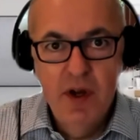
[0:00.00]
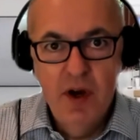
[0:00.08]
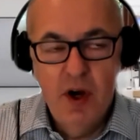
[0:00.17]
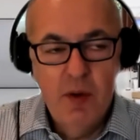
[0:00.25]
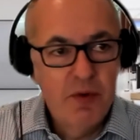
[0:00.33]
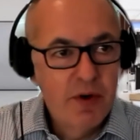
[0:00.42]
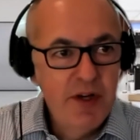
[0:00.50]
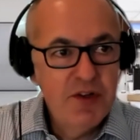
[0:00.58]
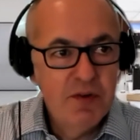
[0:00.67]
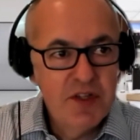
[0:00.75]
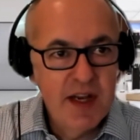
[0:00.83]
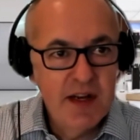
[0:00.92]

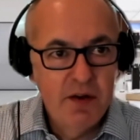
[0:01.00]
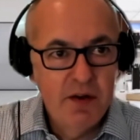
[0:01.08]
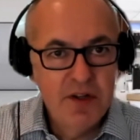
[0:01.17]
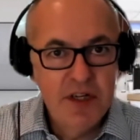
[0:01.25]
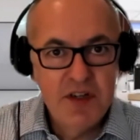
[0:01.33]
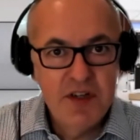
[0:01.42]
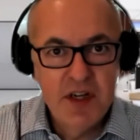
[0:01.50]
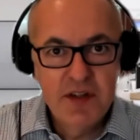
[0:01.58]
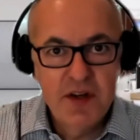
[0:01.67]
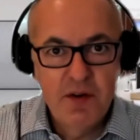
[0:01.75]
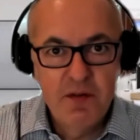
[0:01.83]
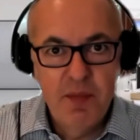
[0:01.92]
operational technology
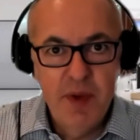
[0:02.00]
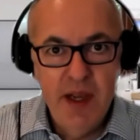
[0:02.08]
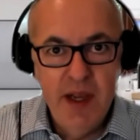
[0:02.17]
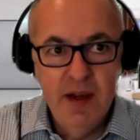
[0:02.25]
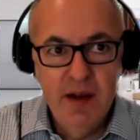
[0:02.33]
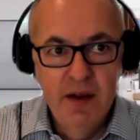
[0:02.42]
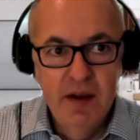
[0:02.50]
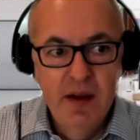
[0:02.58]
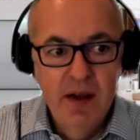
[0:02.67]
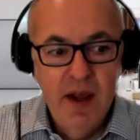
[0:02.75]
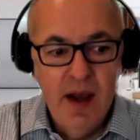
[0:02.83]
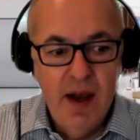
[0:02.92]
started off being,
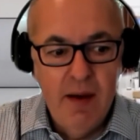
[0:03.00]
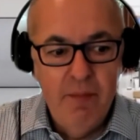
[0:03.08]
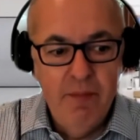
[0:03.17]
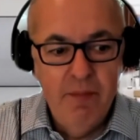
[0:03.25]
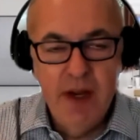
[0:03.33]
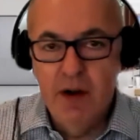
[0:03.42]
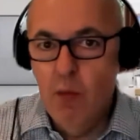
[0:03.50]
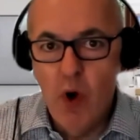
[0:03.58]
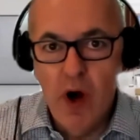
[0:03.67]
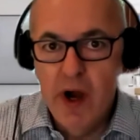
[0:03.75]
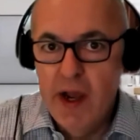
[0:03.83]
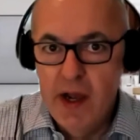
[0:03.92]

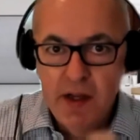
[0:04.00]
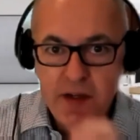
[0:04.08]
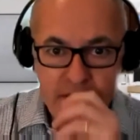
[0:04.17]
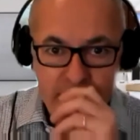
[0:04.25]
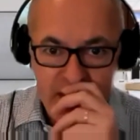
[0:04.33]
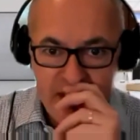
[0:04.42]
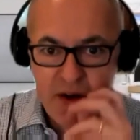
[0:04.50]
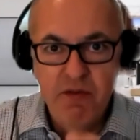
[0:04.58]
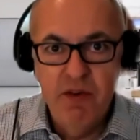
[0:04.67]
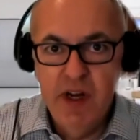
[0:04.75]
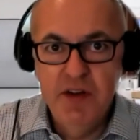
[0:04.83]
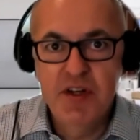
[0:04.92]
wired, and it's only
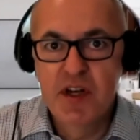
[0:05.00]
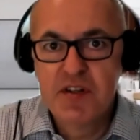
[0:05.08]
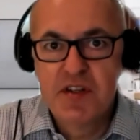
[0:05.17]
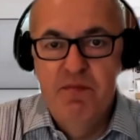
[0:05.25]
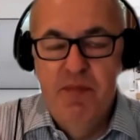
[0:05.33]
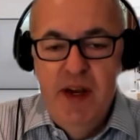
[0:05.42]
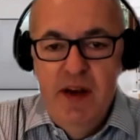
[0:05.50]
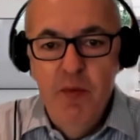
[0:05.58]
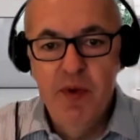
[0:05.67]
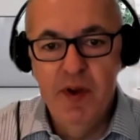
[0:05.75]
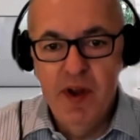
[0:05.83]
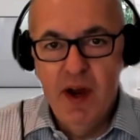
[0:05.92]
really just been
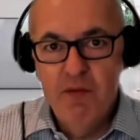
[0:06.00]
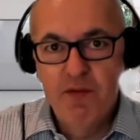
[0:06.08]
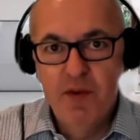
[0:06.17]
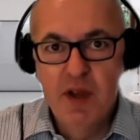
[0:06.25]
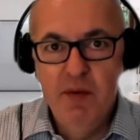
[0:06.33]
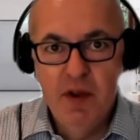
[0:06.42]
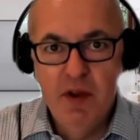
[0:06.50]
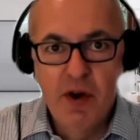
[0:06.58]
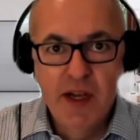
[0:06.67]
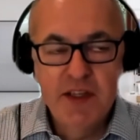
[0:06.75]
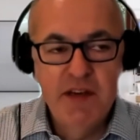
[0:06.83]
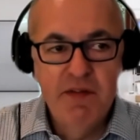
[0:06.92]
opened up for
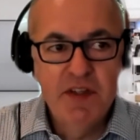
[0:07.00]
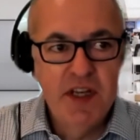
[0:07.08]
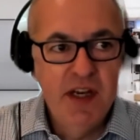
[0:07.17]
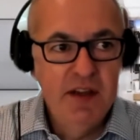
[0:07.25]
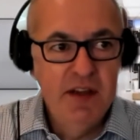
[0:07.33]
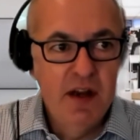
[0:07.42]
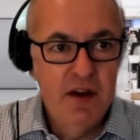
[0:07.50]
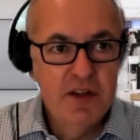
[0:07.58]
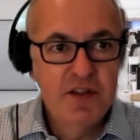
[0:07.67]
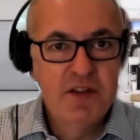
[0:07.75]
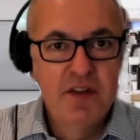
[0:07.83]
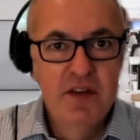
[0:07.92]
connectivity in the
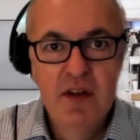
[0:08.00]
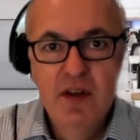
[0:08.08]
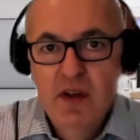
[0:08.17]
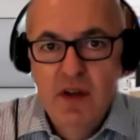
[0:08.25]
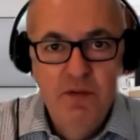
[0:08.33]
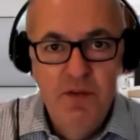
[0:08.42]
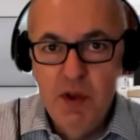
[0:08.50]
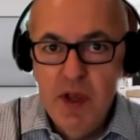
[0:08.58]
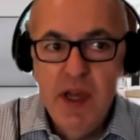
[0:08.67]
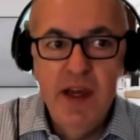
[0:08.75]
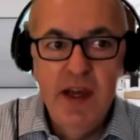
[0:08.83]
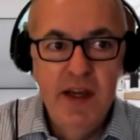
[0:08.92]
last few
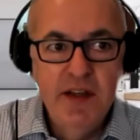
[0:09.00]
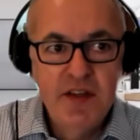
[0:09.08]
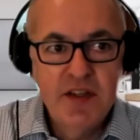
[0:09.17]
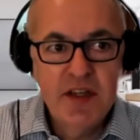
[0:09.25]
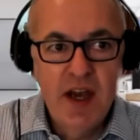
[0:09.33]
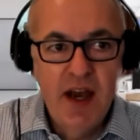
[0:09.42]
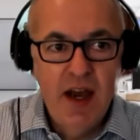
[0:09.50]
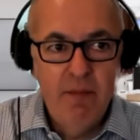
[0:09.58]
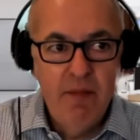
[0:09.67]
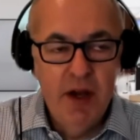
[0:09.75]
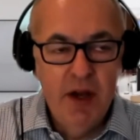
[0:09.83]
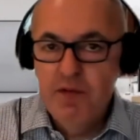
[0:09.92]
years.
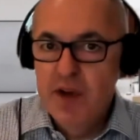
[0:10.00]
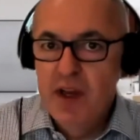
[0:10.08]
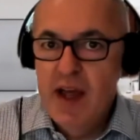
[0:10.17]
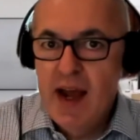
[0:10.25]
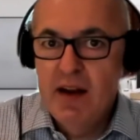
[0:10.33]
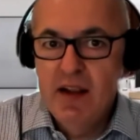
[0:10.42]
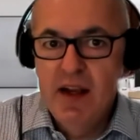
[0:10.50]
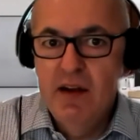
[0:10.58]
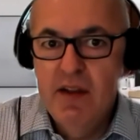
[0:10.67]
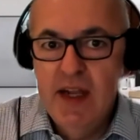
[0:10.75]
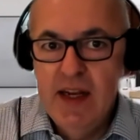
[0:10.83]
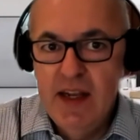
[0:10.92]
And often that,
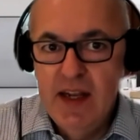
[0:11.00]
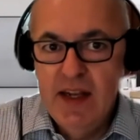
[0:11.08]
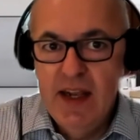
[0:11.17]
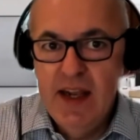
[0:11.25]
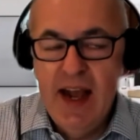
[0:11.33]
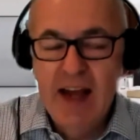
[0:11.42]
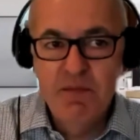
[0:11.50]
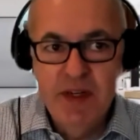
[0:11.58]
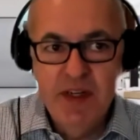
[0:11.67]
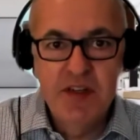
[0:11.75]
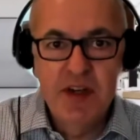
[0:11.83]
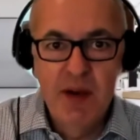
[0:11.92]
it hasn't been
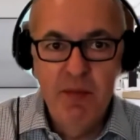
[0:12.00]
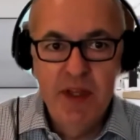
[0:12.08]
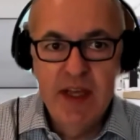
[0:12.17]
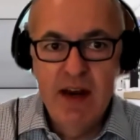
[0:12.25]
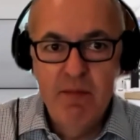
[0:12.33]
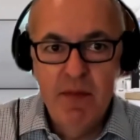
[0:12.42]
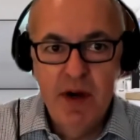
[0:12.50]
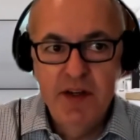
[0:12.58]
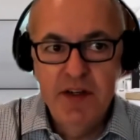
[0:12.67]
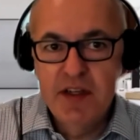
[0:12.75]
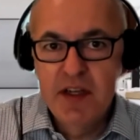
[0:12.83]
designed with that in mind.